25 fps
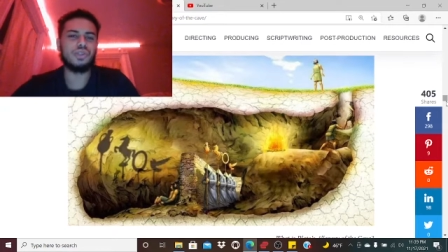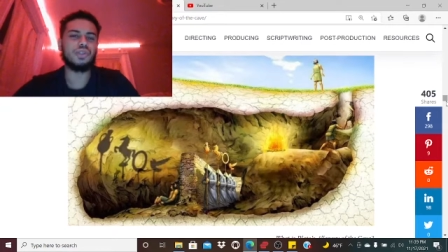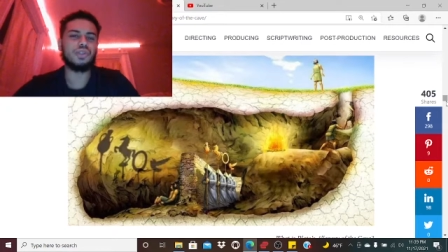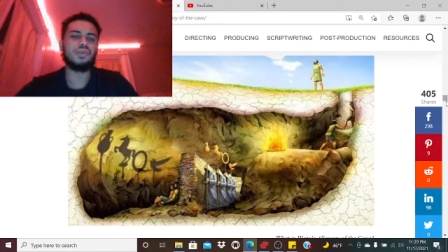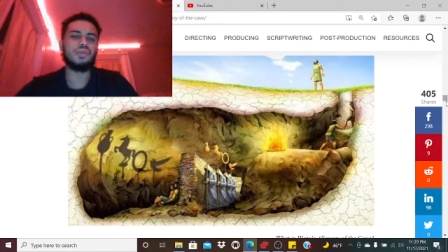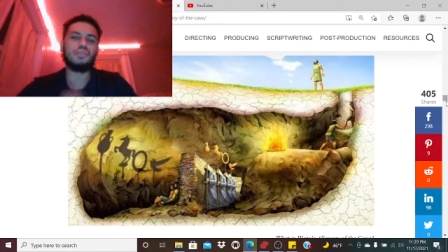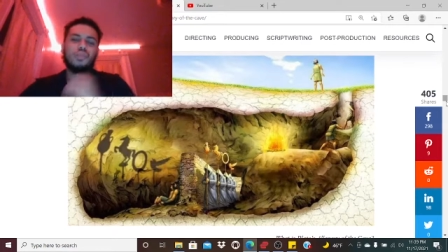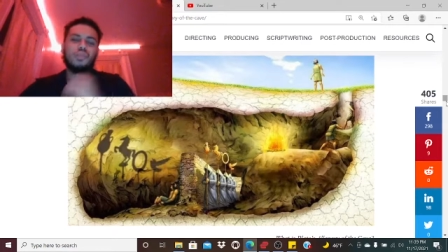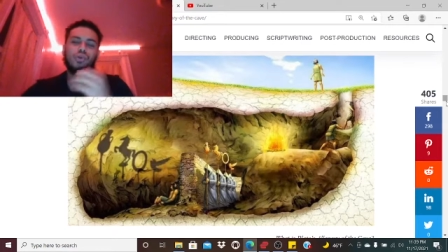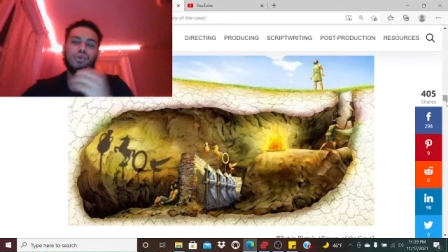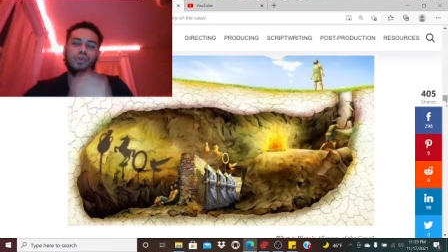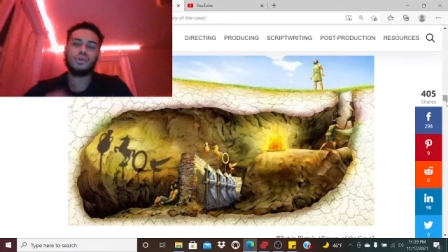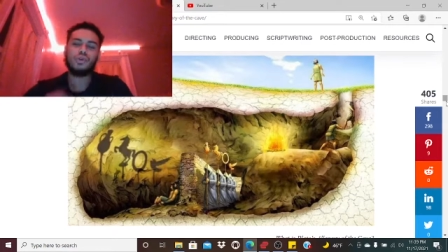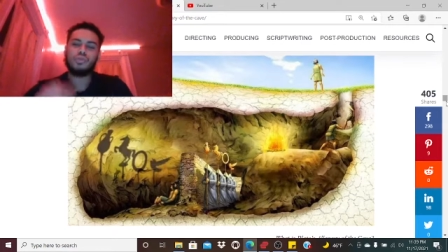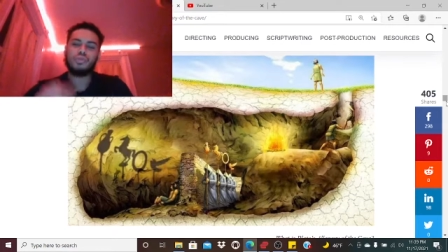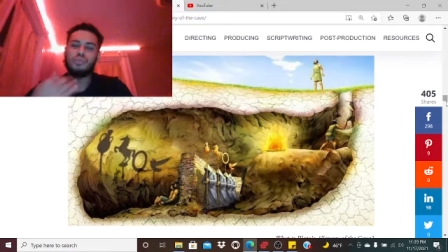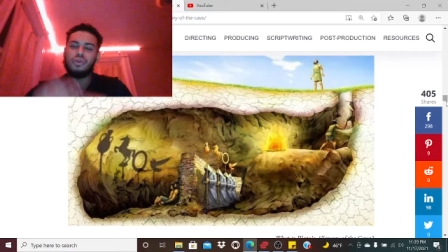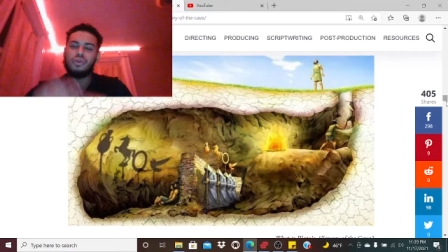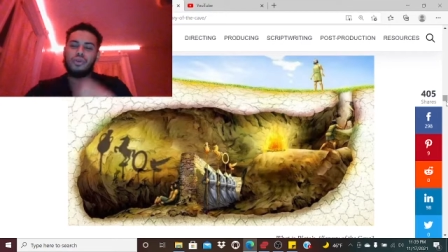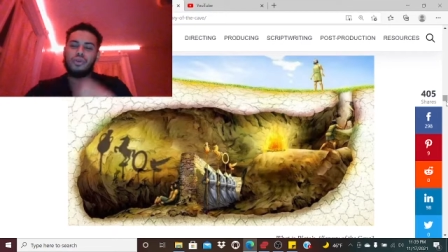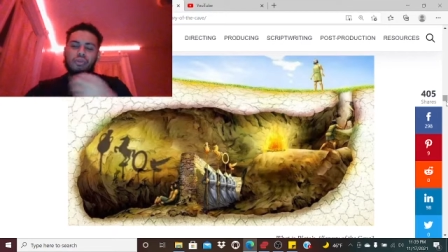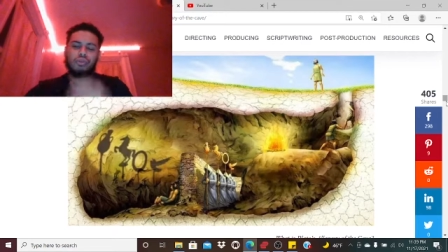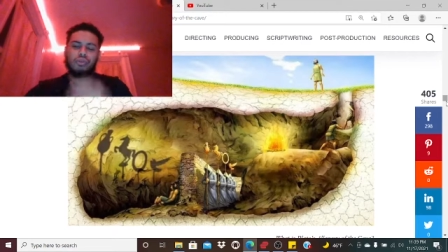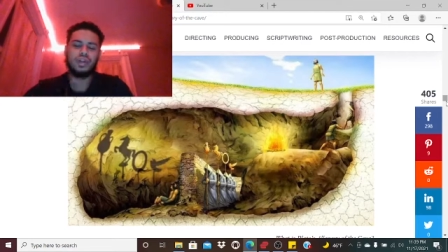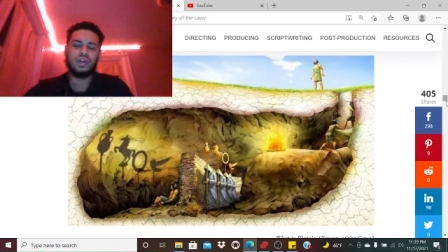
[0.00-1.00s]
the more and
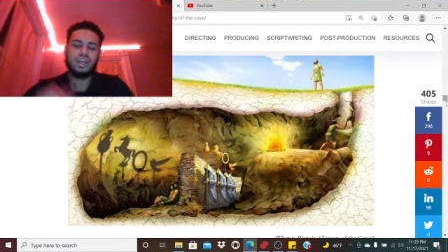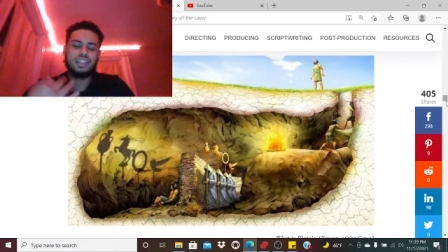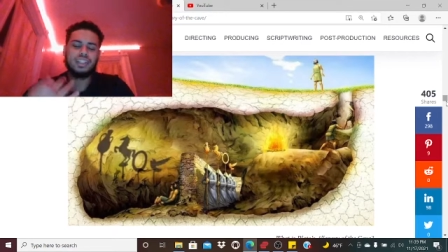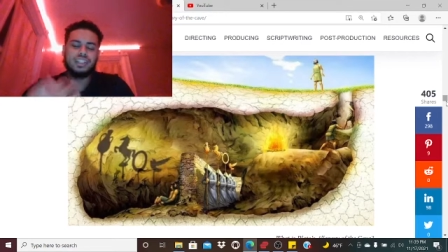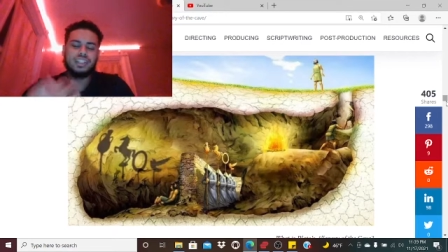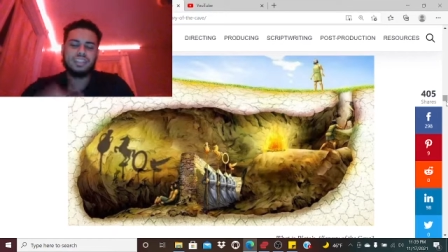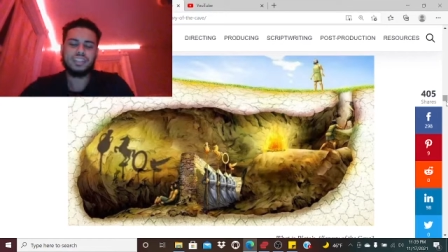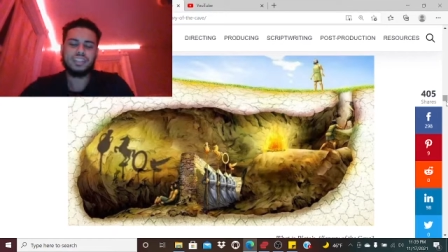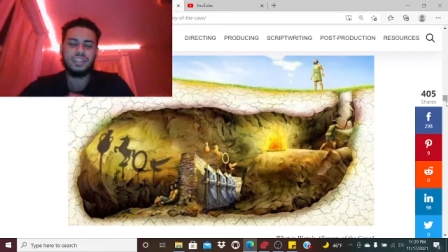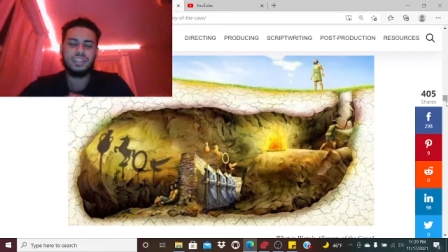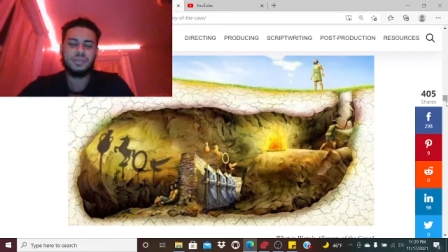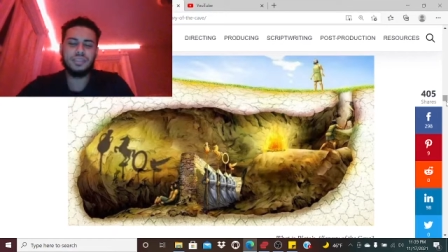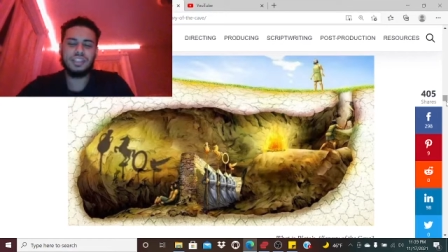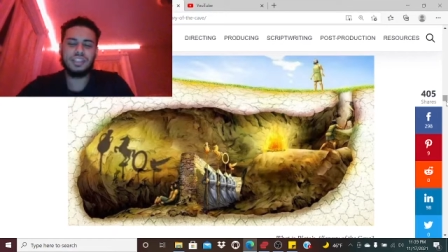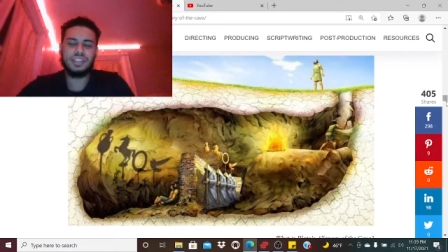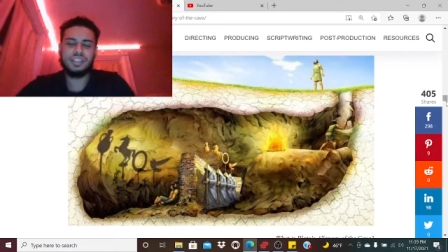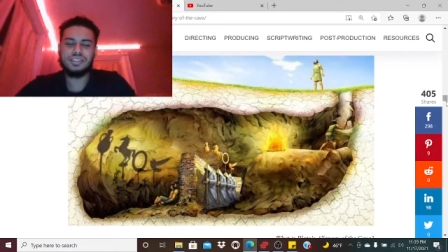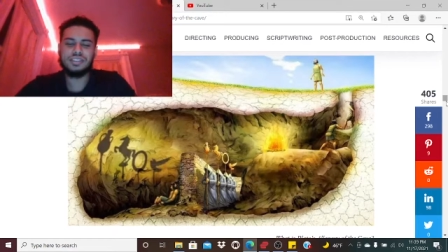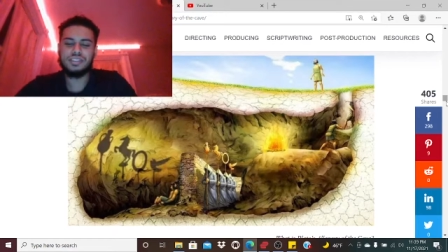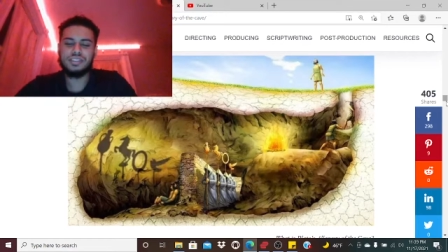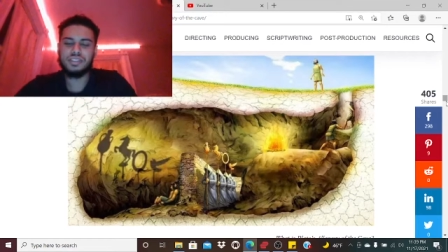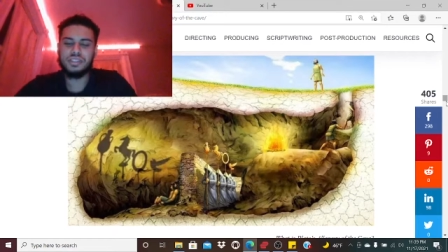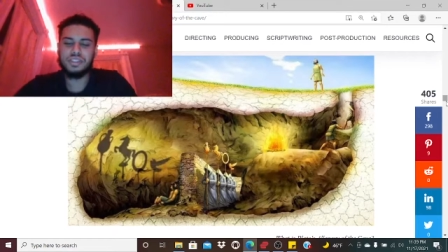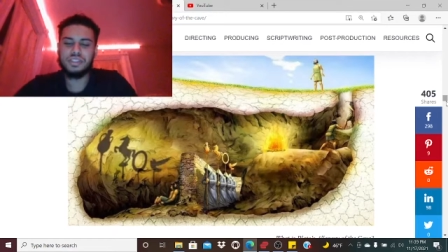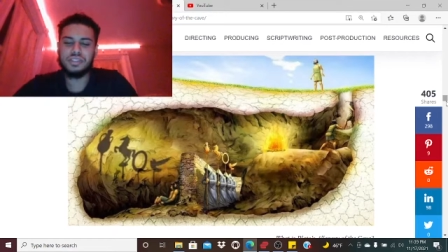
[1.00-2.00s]
more practice that we
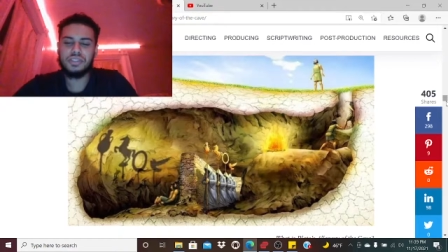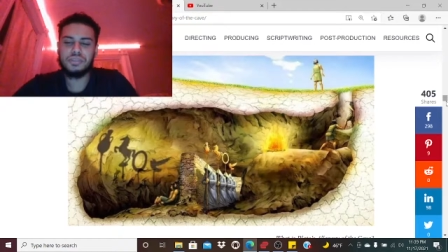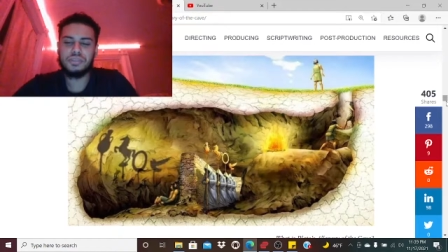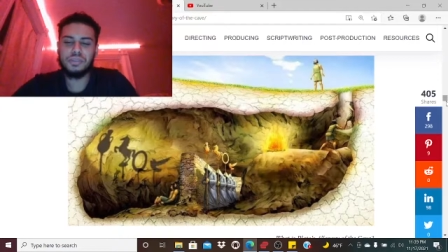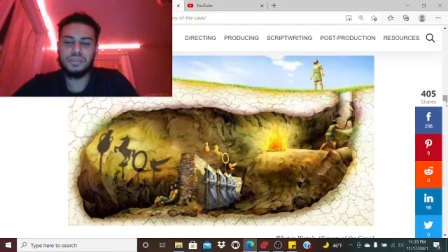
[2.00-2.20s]
give ourselves